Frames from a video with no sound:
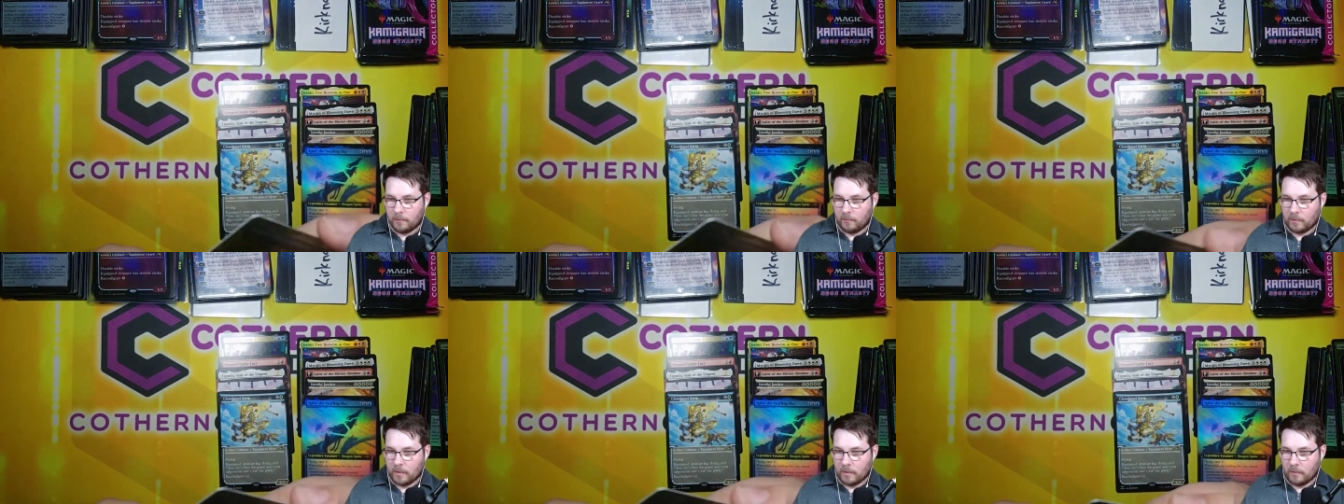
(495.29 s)

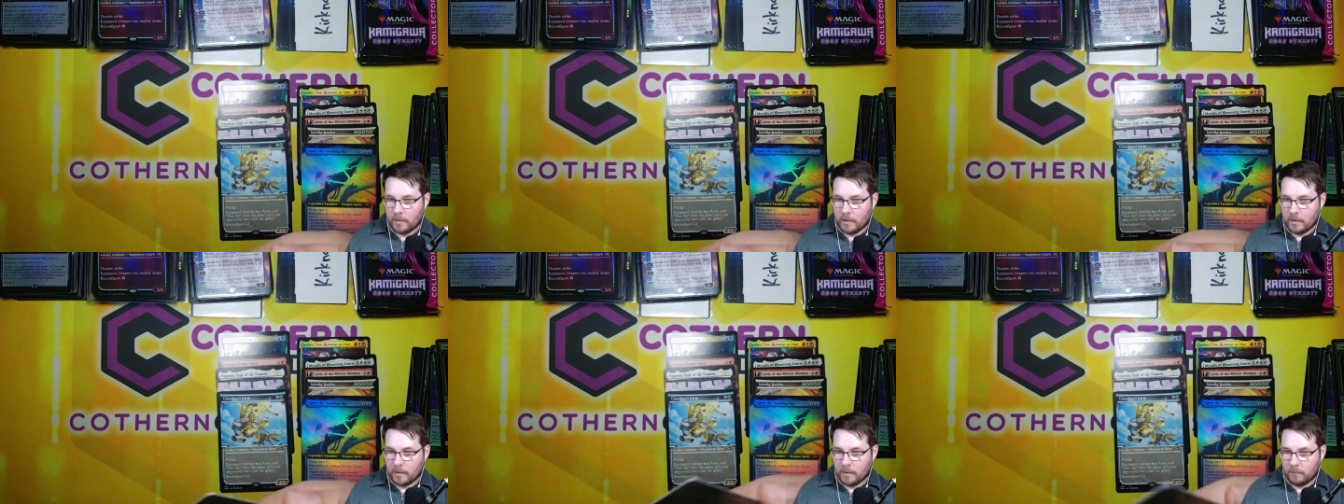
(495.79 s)
So
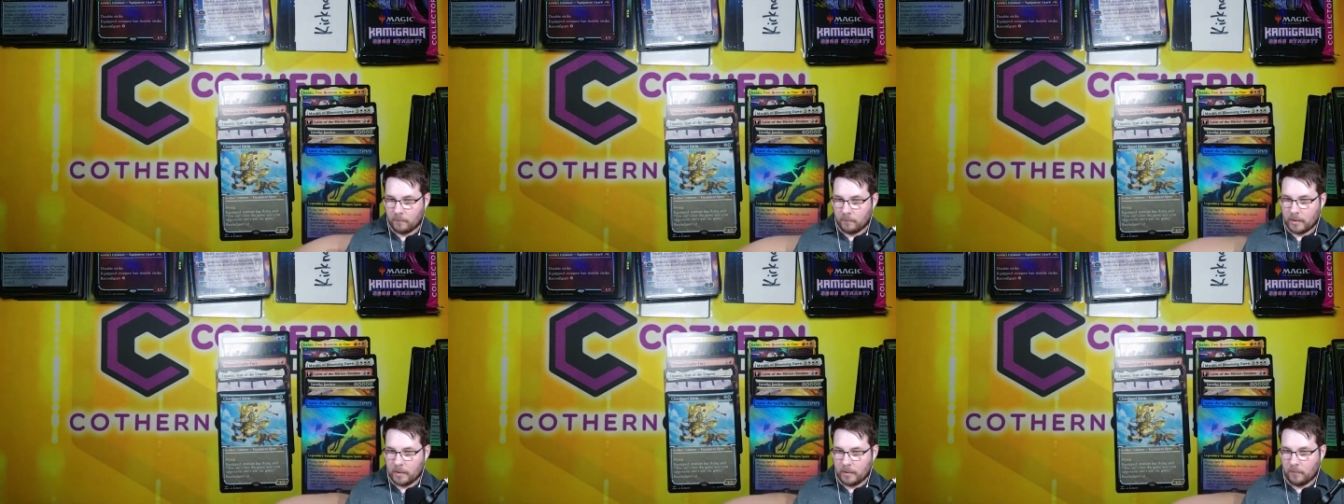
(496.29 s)
uh, we're
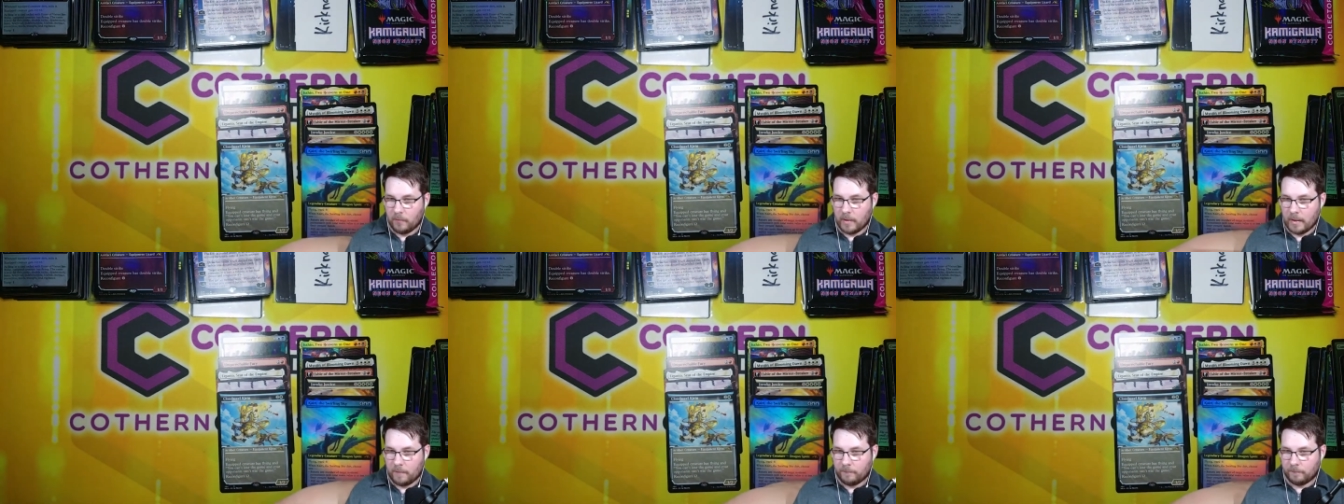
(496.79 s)
gonna do
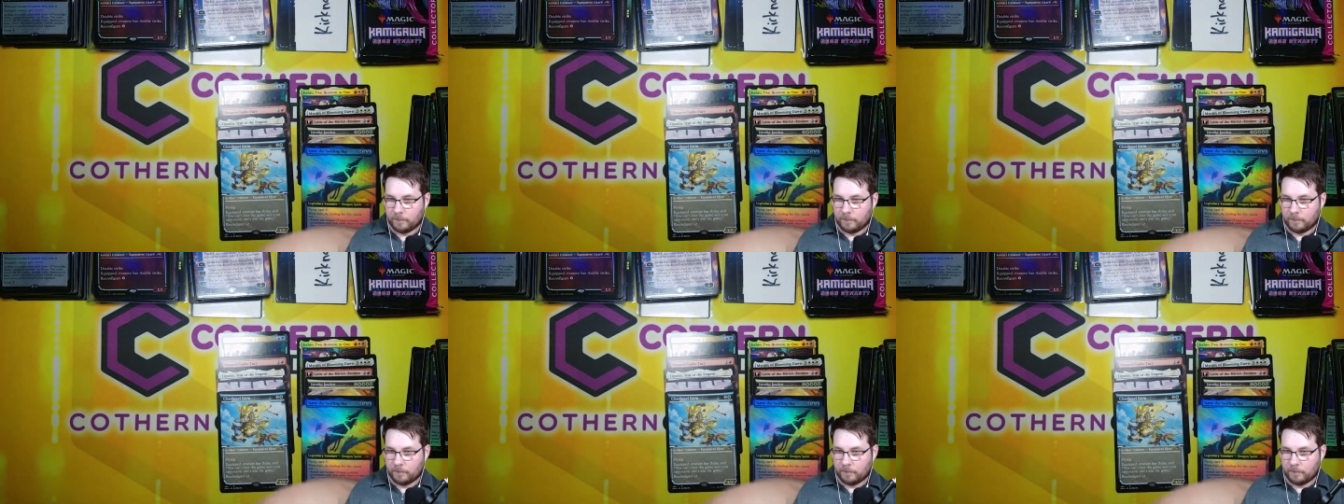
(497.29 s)
that.